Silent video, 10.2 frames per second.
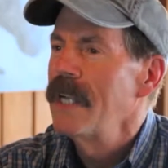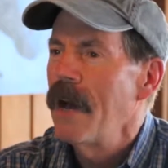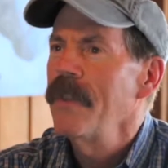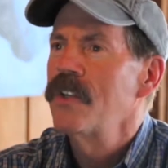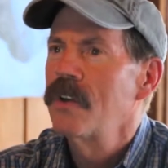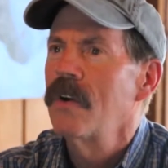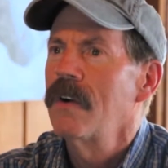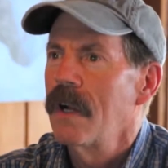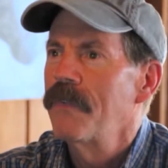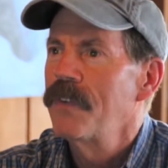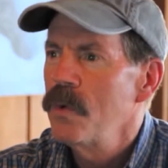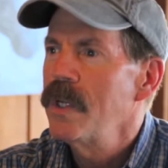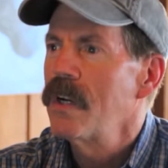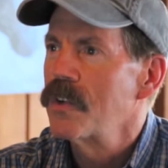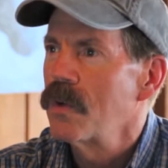now that you're a few
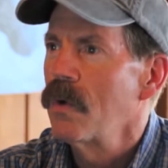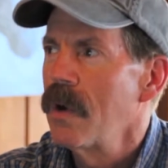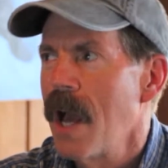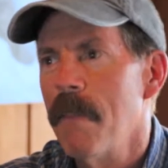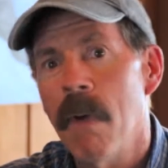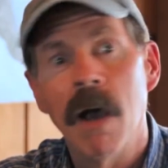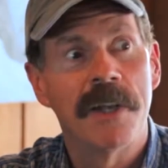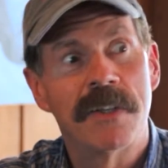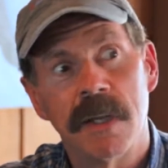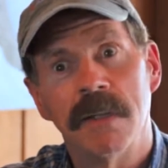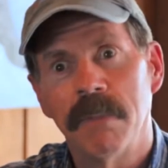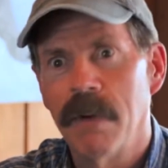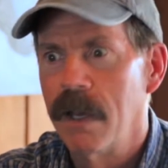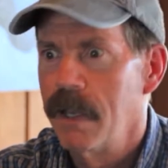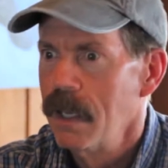years older, not much,
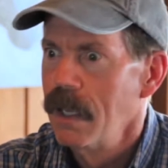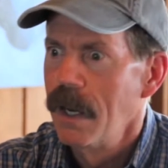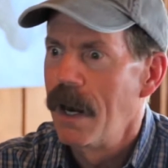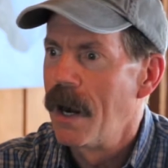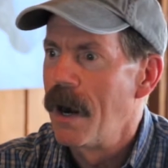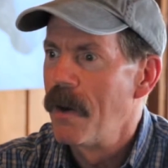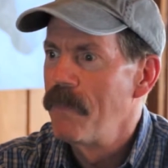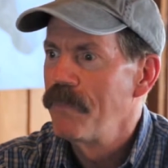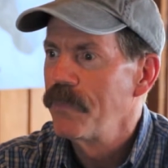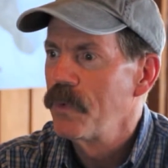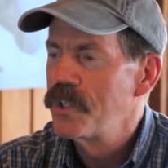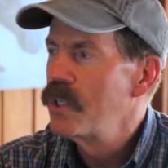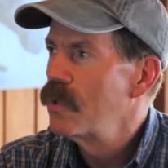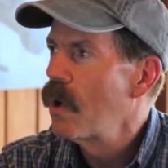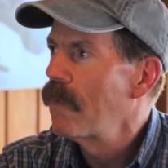but would you
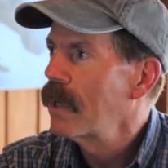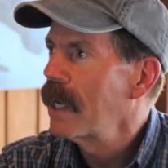do it over